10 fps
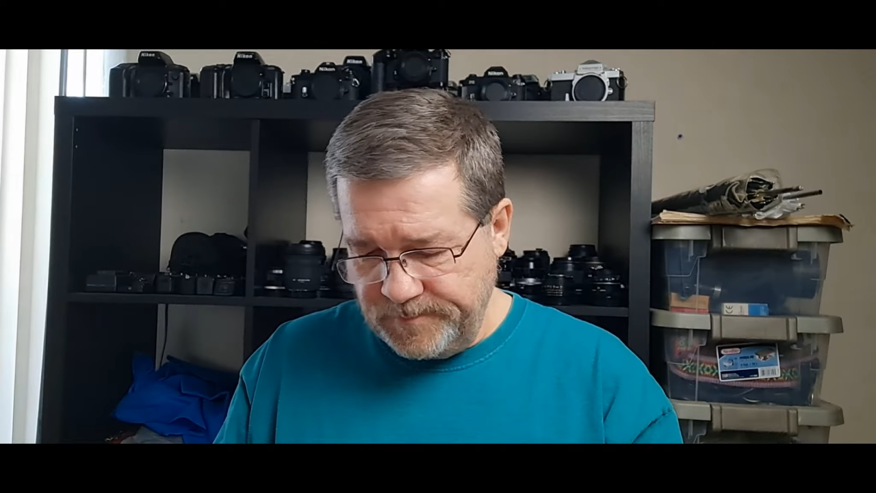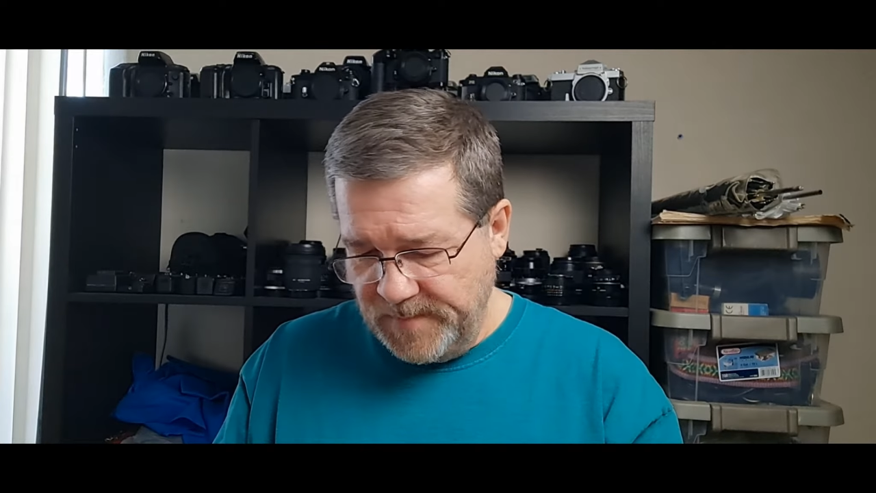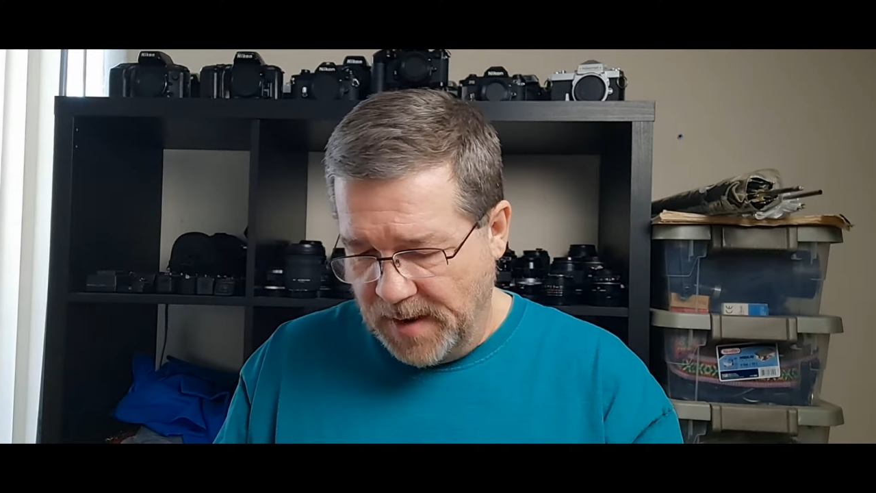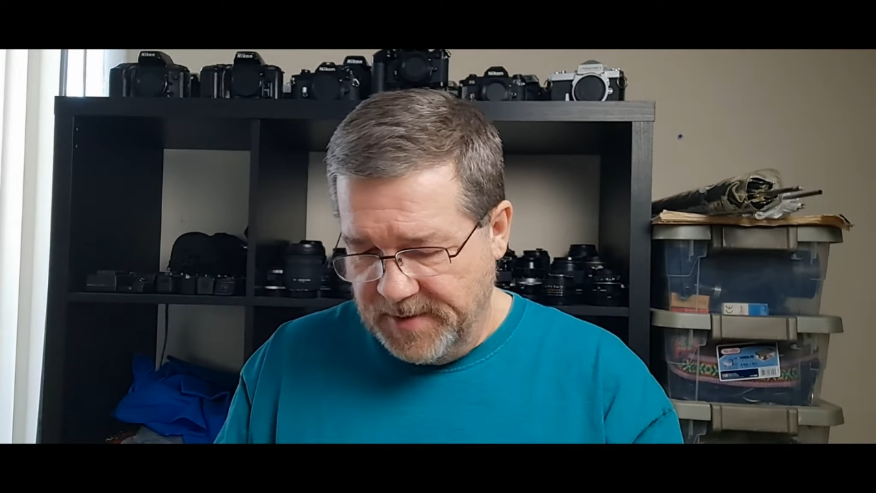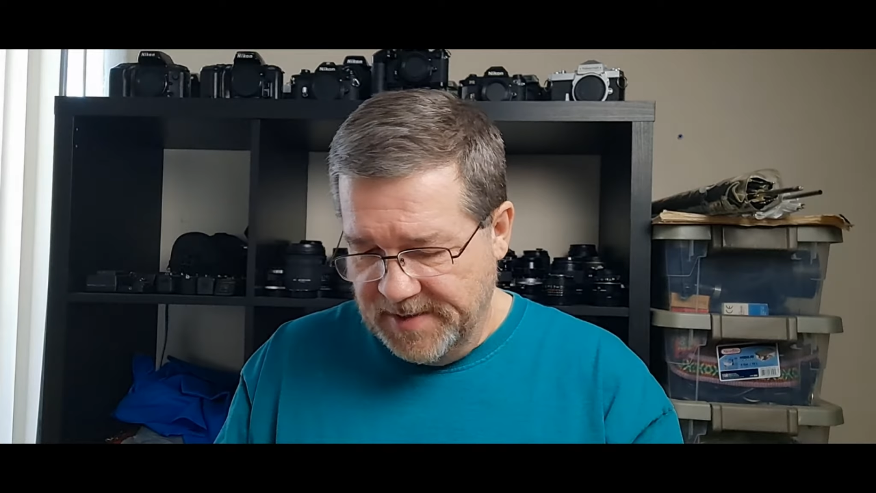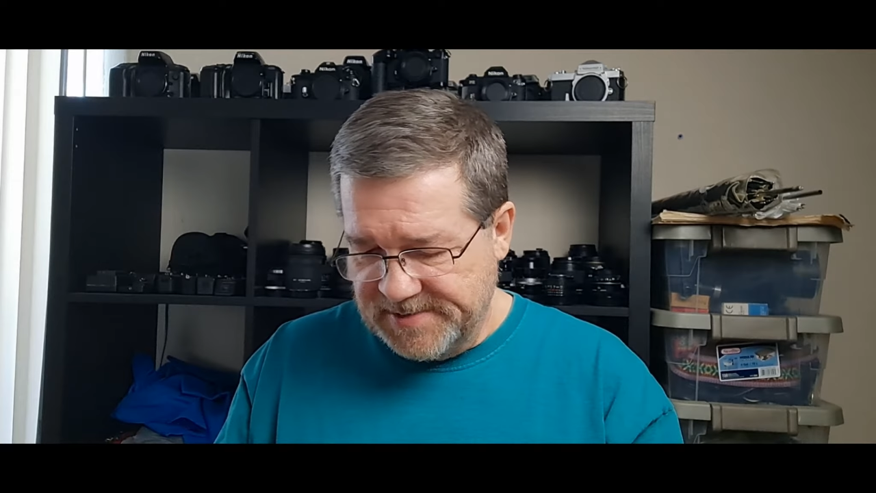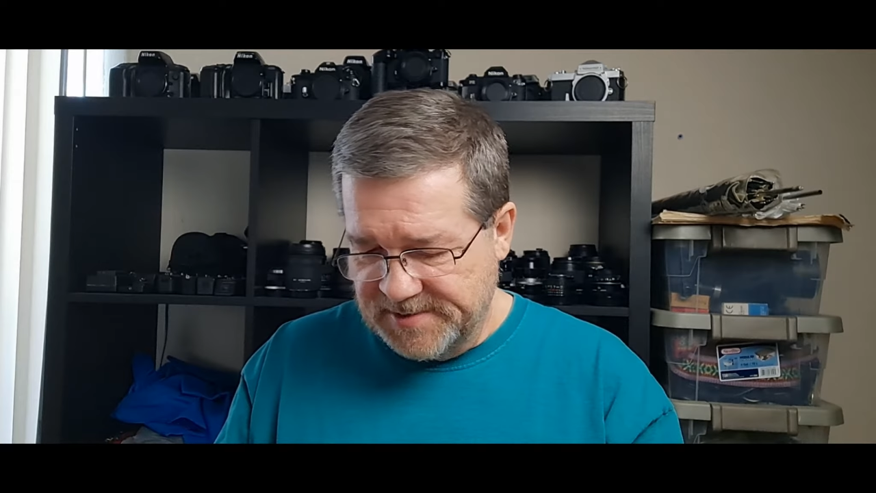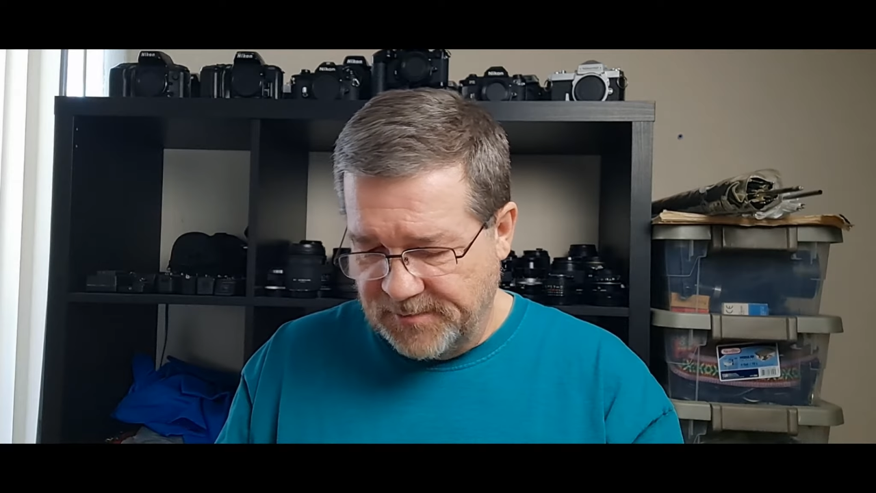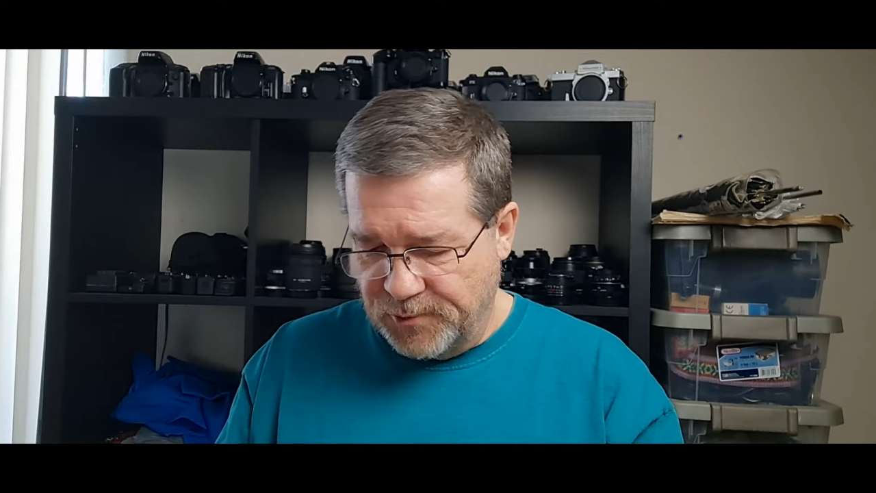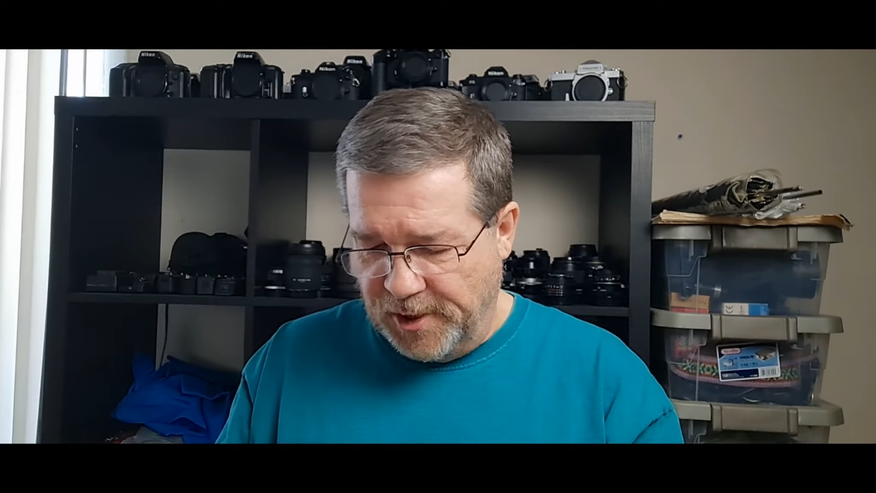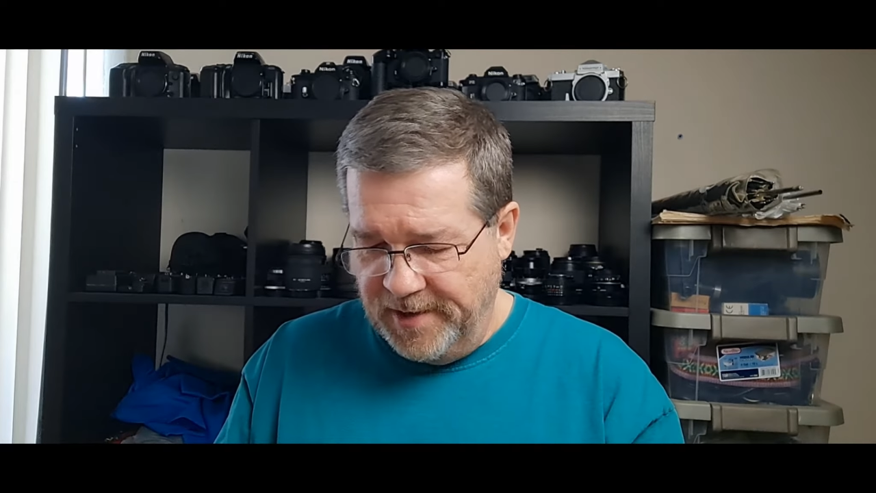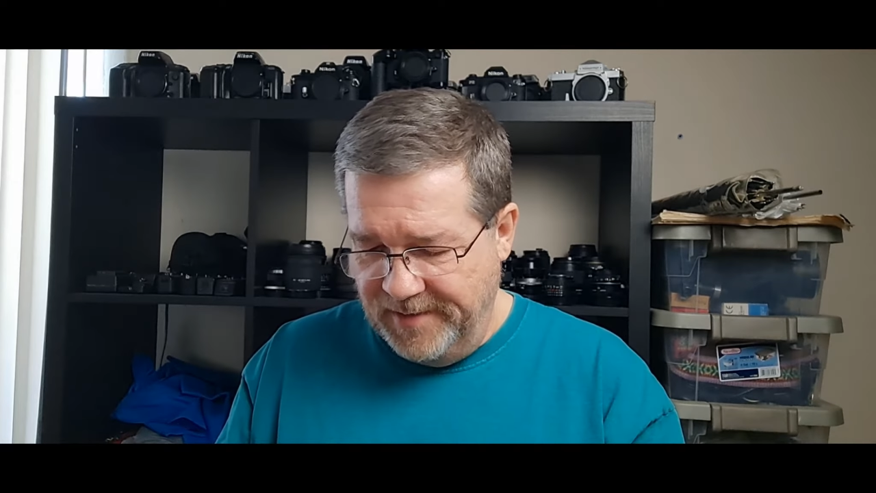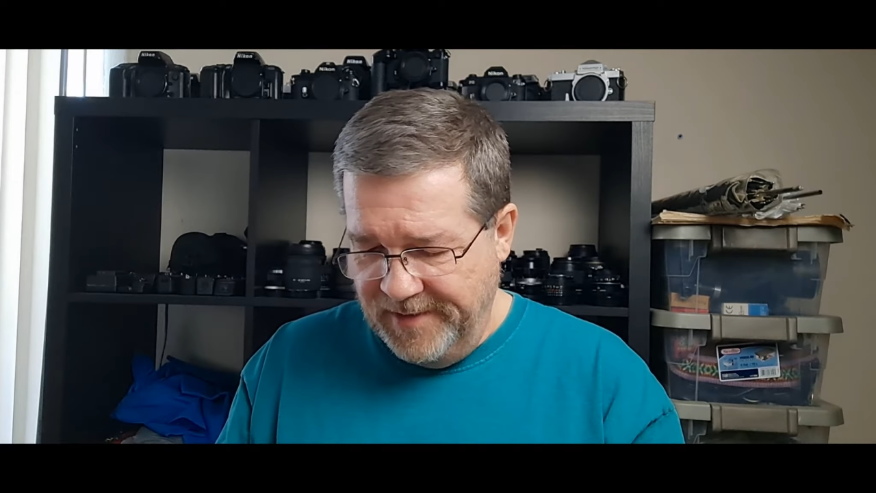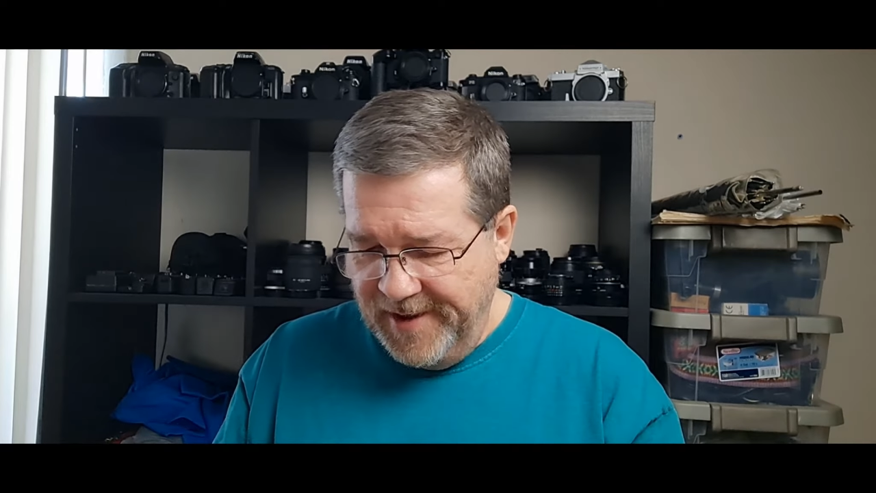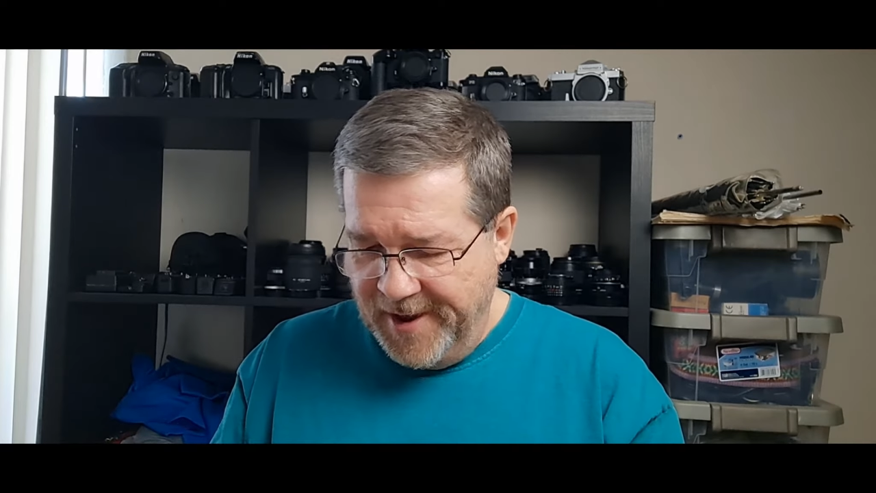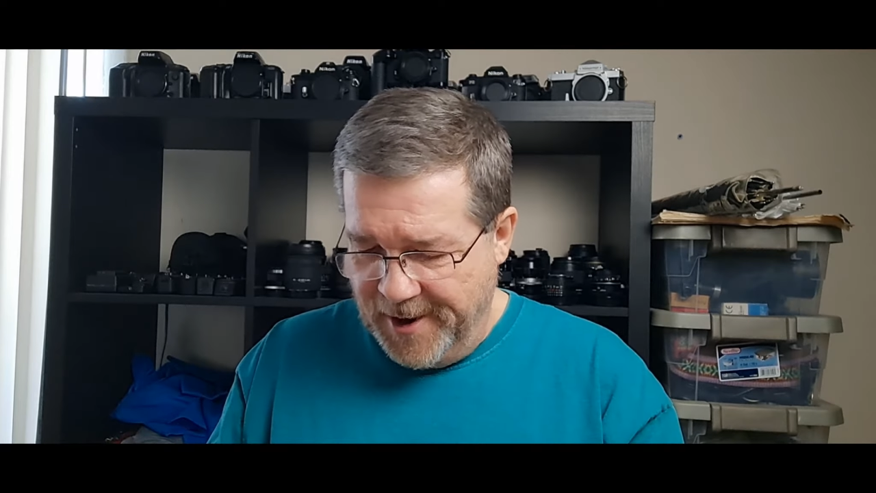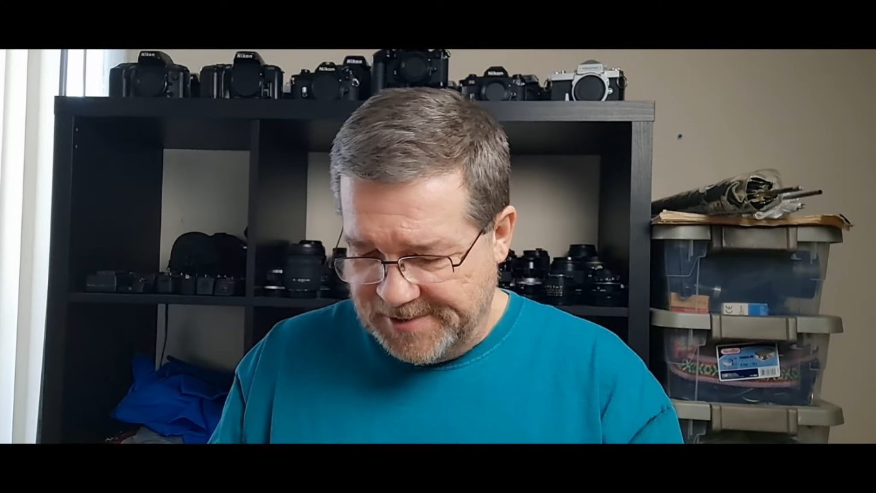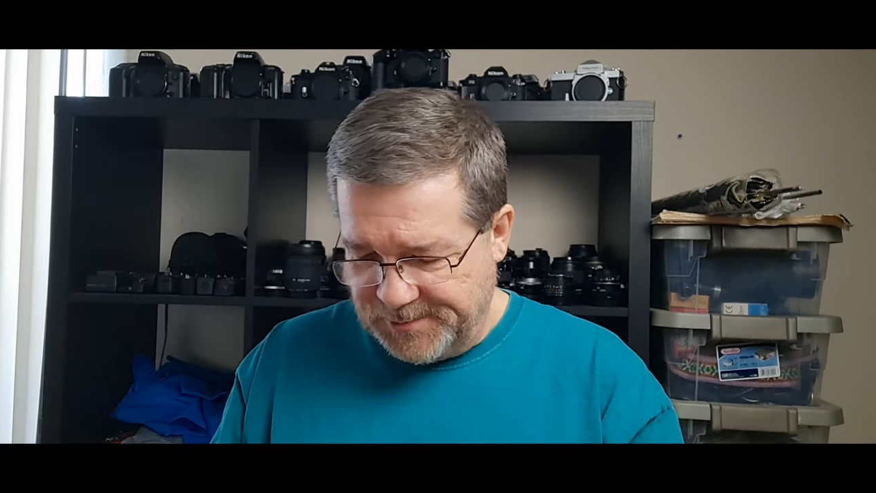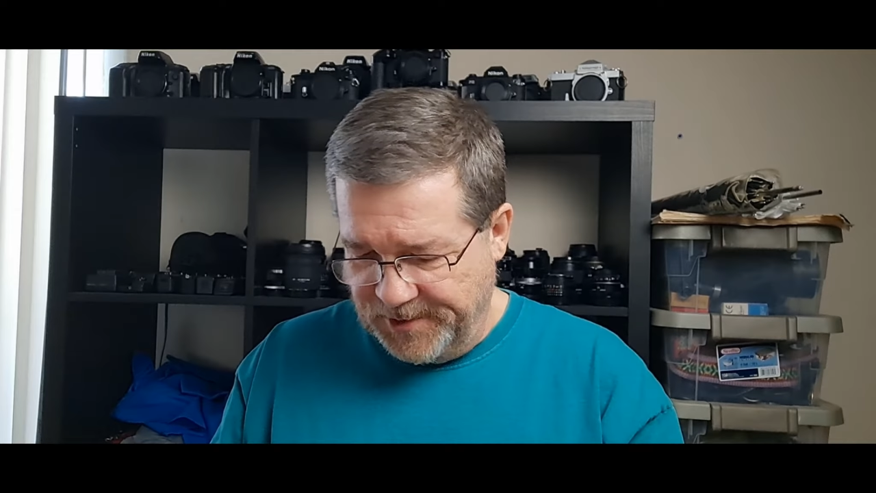I mean, this isn't really, it's